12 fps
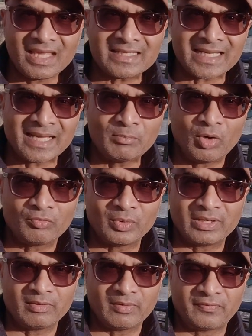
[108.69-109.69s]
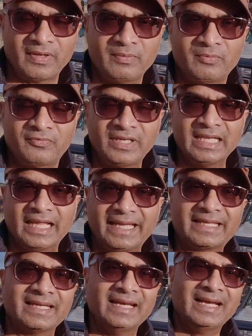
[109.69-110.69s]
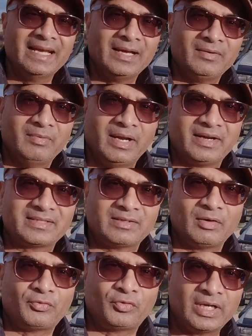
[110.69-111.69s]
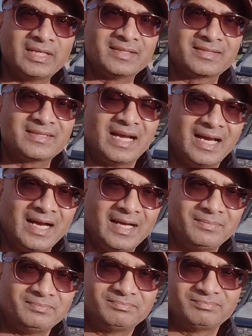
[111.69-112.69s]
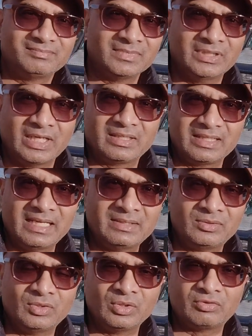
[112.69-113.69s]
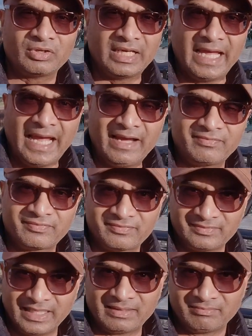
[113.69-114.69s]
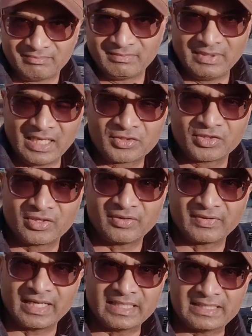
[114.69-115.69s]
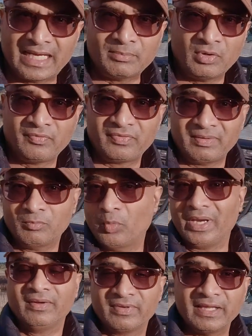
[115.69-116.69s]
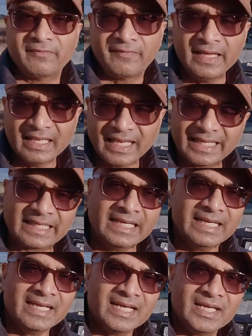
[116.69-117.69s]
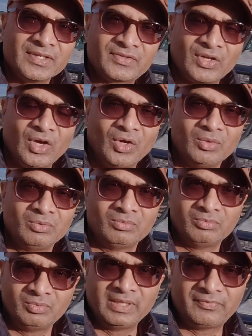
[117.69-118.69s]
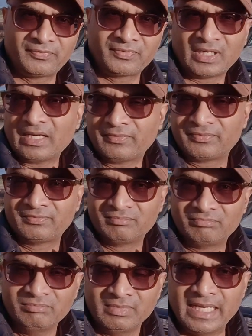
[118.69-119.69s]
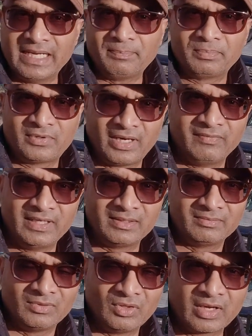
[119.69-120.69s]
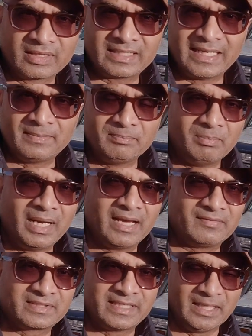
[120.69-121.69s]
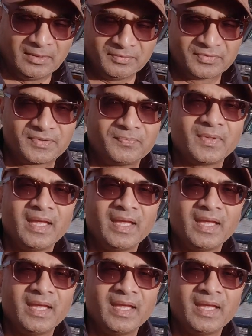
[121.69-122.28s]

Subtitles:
time off whenever we feel like, whereas our friends don't really have that luxury of getting time off whenever they feel like. So we've kind of end up traveling a lot of the time by ourselves.